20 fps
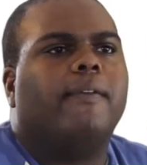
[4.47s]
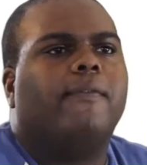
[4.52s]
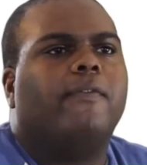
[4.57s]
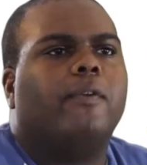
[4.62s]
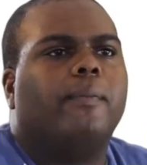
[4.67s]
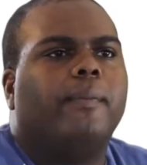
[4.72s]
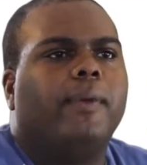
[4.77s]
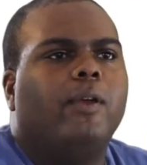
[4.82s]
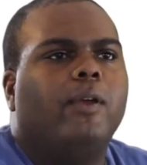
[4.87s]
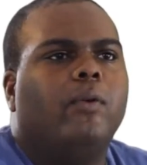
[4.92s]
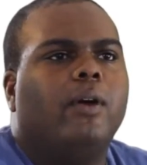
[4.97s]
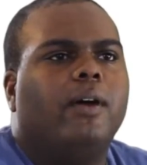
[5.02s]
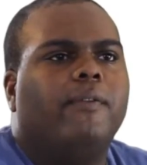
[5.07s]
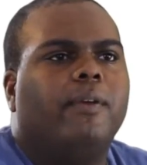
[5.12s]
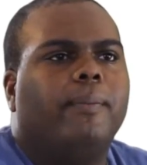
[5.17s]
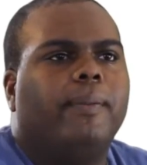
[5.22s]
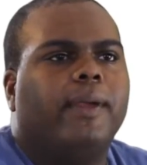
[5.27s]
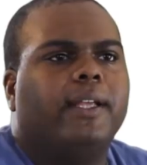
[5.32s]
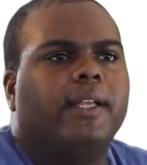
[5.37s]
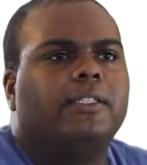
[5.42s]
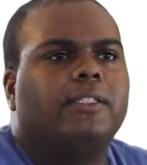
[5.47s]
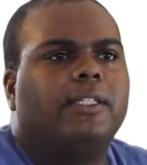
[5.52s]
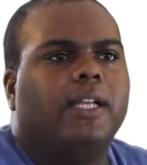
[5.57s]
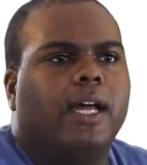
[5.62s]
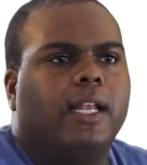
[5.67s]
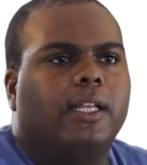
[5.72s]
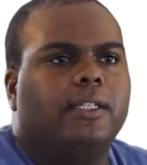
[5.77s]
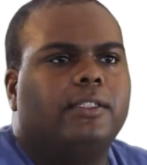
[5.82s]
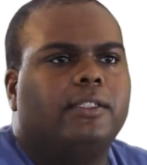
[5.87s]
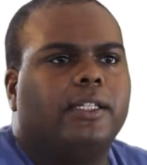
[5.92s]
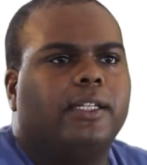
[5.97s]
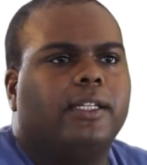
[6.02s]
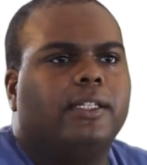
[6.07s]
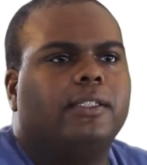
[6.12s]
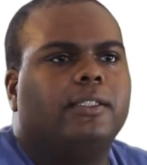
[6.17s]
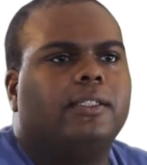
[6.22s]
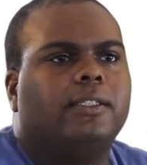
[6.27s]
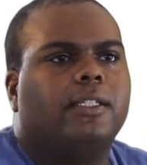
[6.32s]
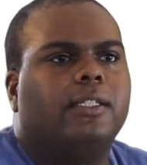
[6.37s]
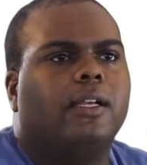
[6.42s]
For me, one of the biggest
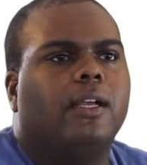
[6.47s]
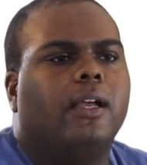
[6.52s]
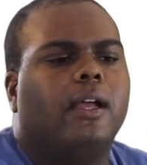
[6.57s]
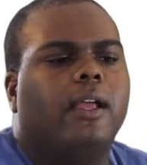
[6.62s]
challenges